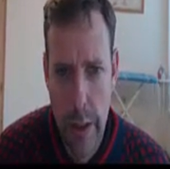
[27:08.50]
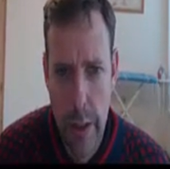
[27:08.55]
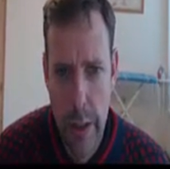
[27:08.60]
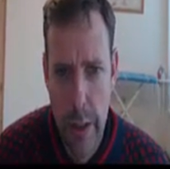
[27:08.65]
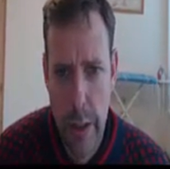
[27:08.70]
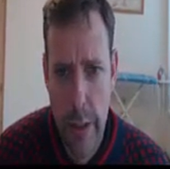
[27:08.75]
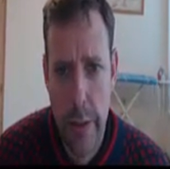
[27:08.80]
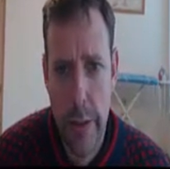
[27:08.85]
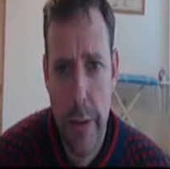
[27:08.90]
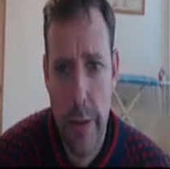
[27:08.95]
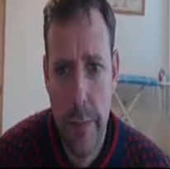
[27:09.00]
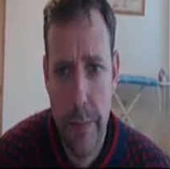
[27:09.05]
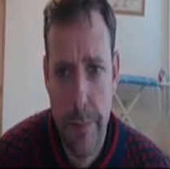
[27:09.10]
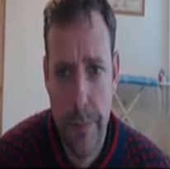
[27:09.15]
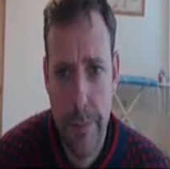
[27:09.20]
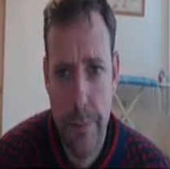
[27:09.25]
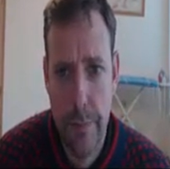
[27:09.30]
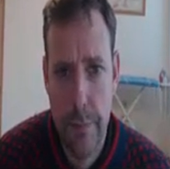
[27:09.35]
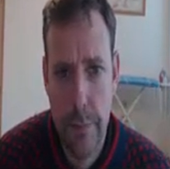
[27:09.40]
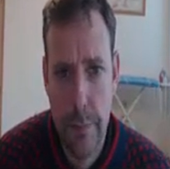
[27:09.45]
Okay,
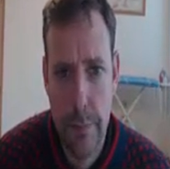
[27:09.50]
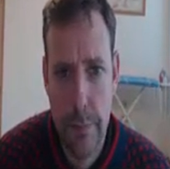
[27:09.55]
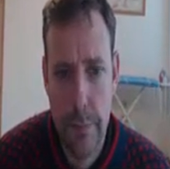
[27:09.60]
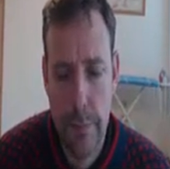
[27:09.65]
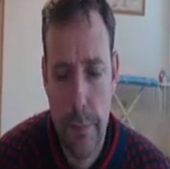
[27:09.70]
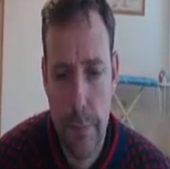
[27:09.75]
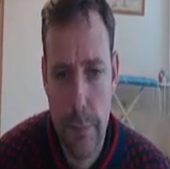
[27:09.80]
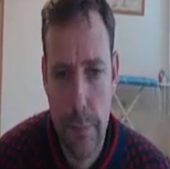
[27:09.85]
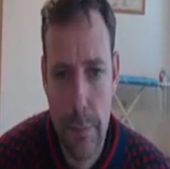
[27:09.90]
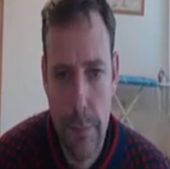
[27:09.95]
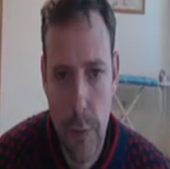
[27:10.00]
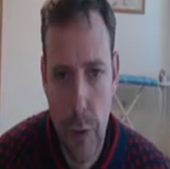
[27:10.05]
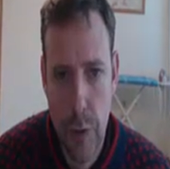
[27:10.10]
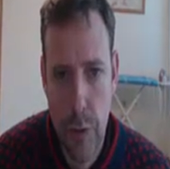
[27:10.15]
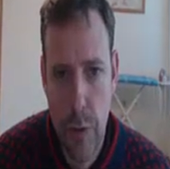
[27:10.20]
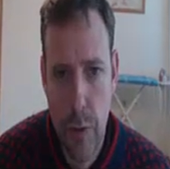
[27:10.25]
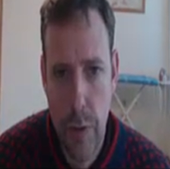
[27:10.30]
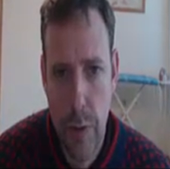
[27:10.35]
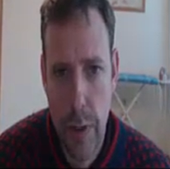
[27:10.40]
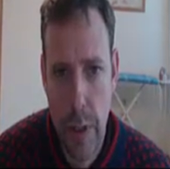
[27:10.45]

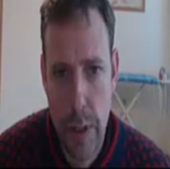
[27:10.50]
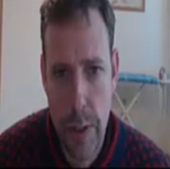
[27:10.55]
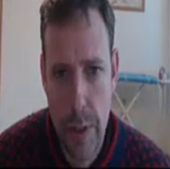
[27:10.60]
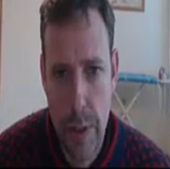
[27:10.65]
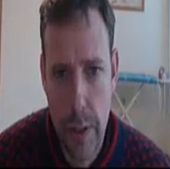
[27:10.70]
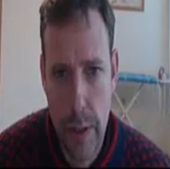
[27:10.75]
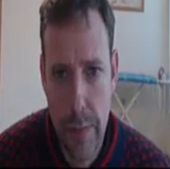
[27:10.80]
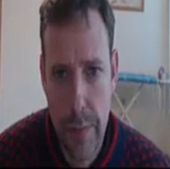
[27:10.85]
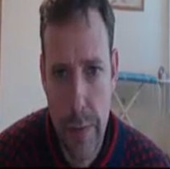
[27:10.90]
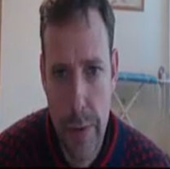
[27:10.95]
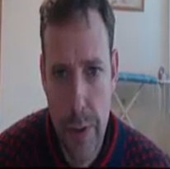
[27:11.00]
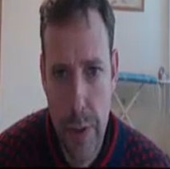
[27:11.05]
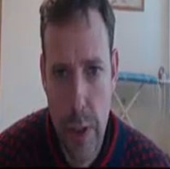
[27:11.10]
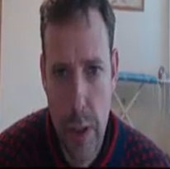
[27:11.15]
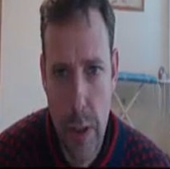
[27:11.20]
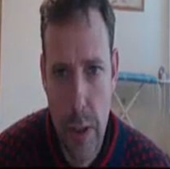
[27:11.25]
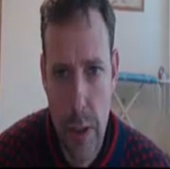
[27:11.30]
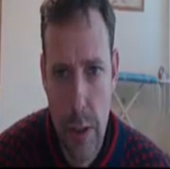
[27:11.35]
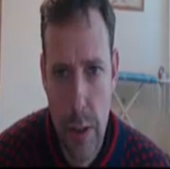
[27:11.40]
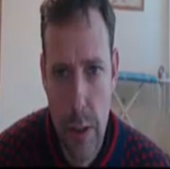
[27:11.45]
in 2011,
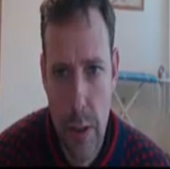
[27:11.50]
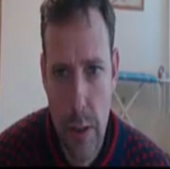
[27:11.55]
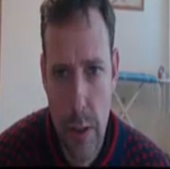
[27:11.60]
so